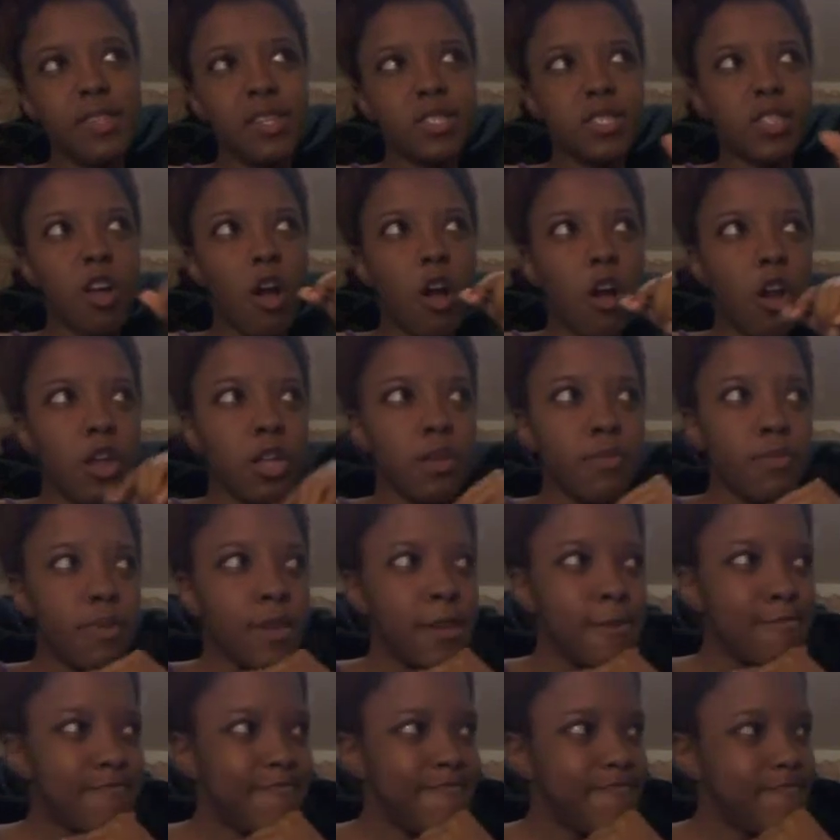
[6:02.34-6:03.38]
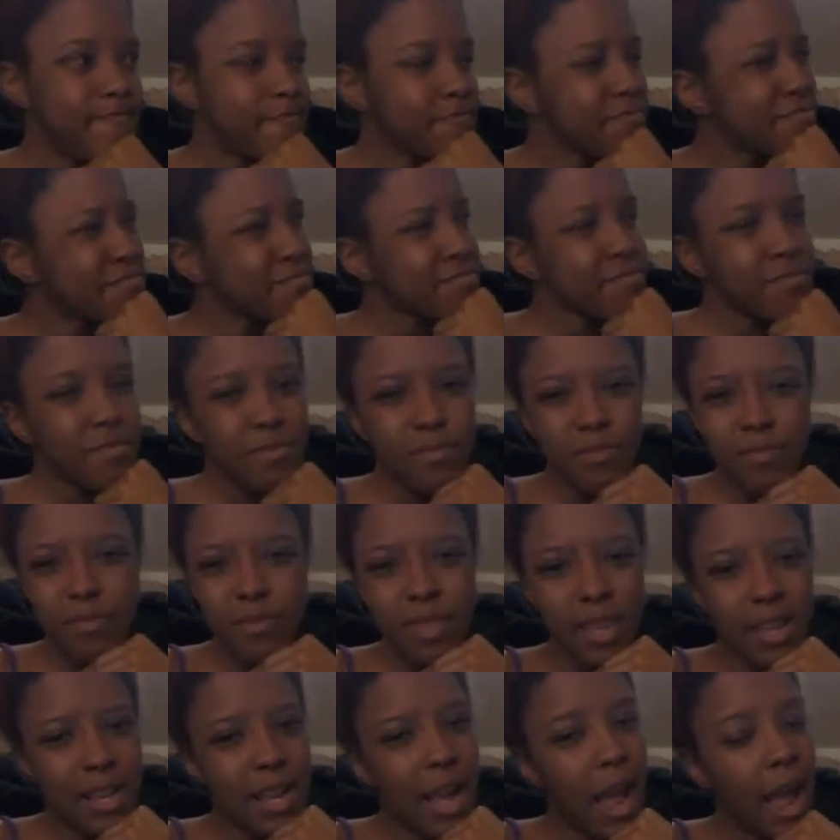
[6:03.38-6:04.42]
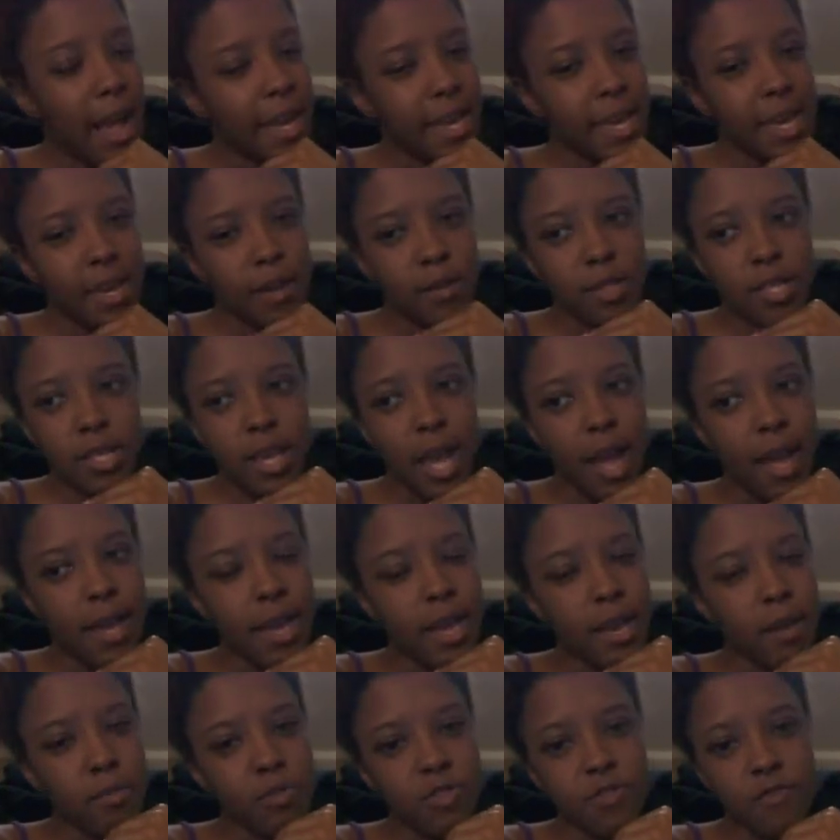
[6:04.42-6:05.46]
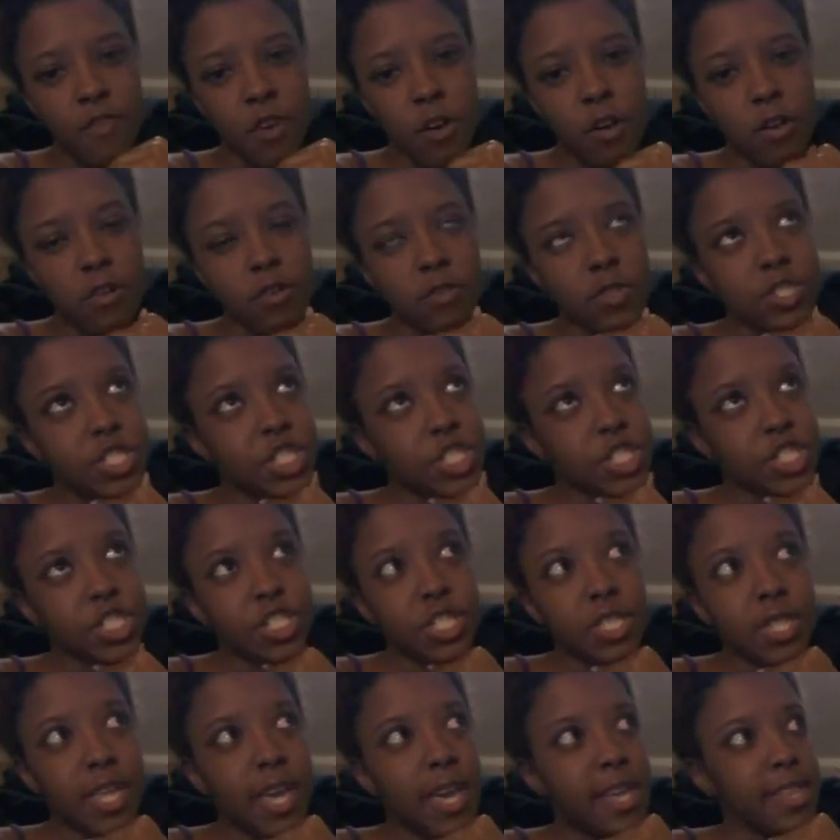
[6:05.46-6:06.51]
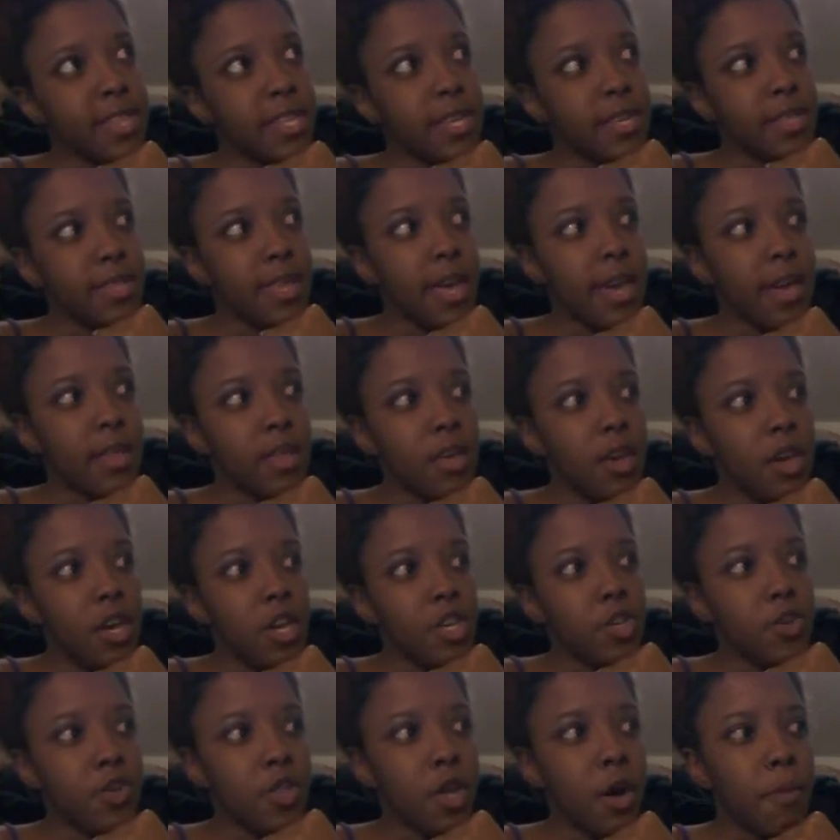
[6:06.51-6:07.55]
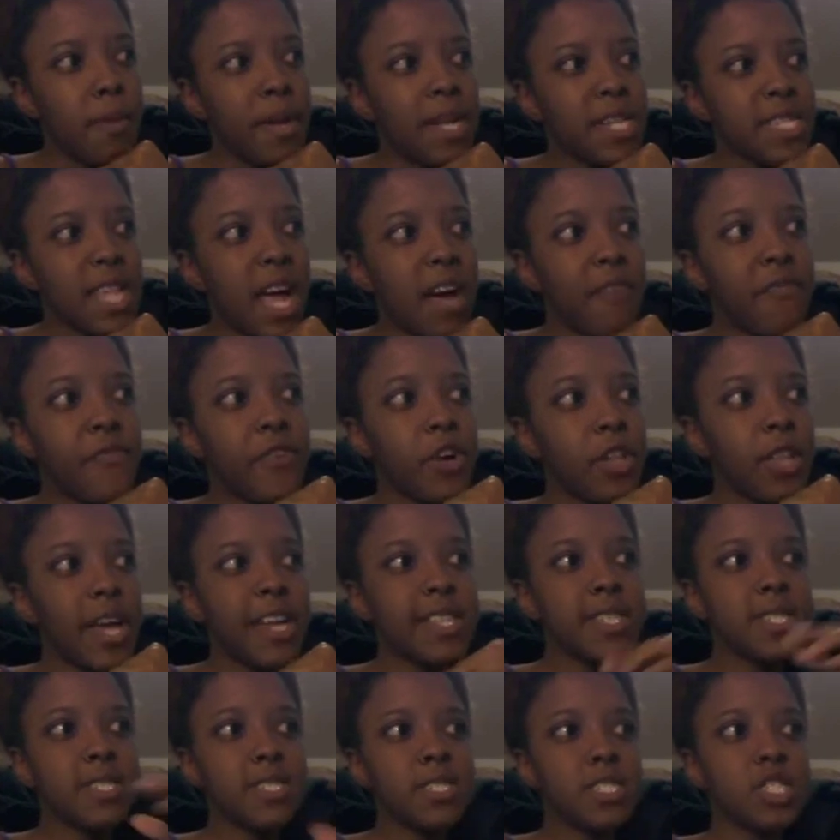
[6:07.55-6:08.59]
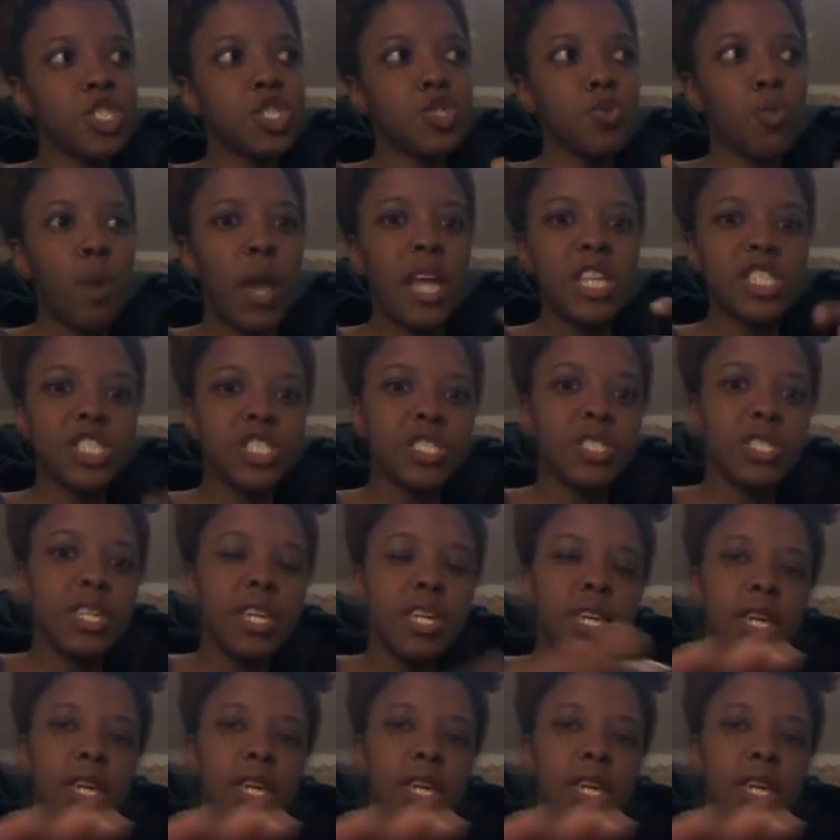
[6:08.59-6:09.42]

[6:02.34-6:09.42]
this argument, Cayenne was wrong. She shouldn't have did that. Because I feel like the situation